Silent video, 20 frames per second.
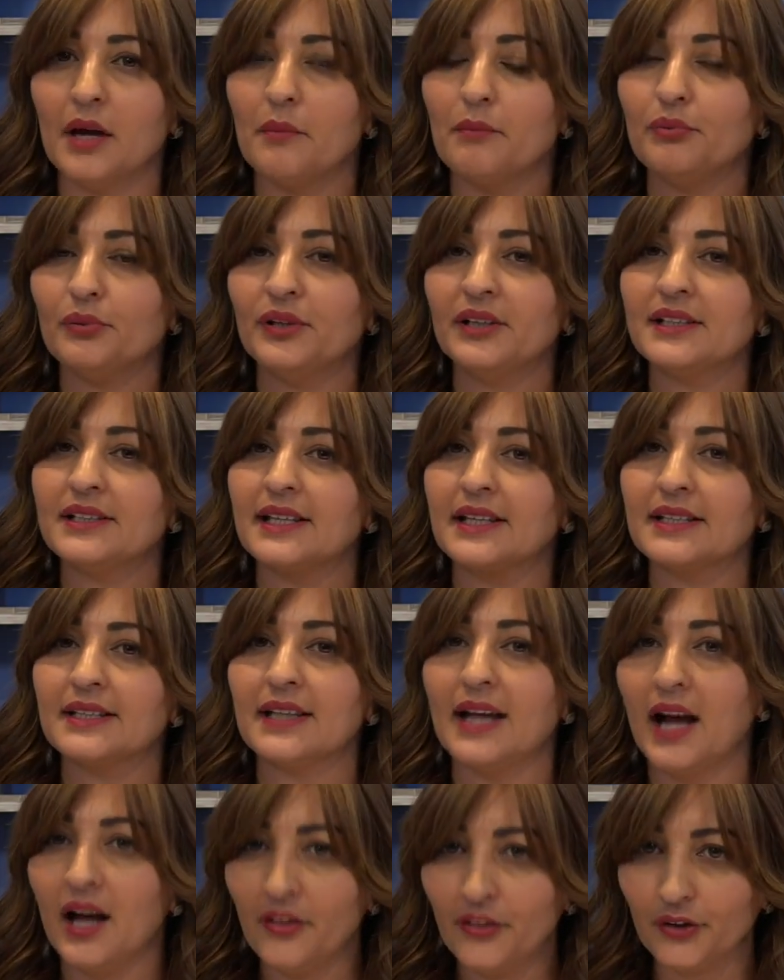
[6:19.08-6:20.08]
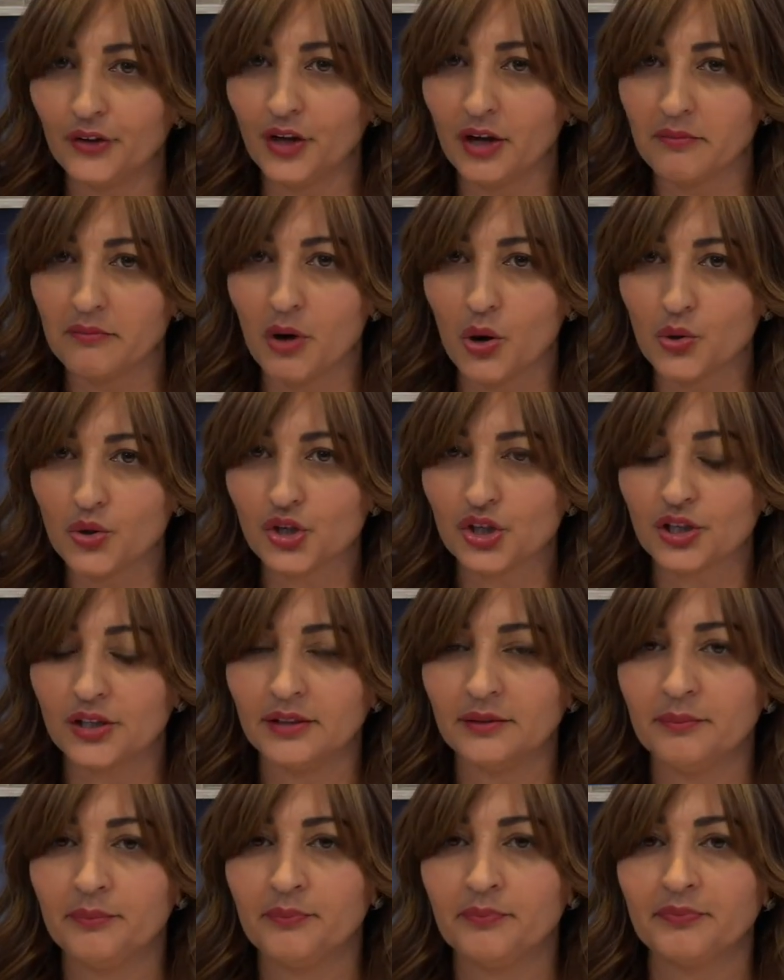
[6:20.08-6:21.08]
brings us other
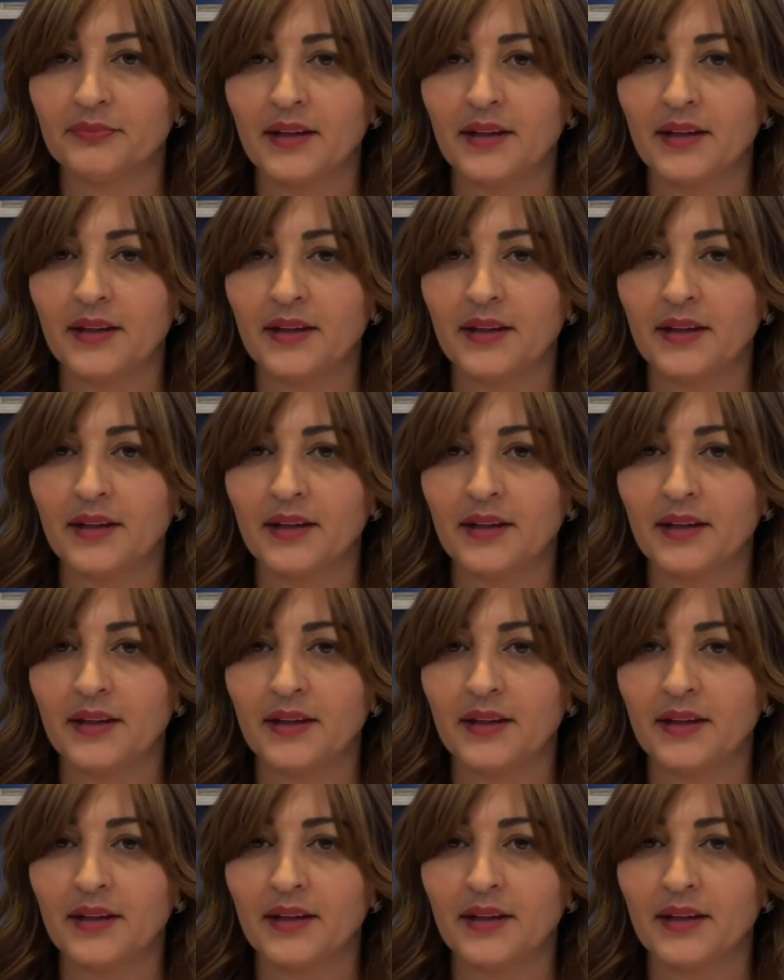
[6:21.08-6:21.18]
emotion.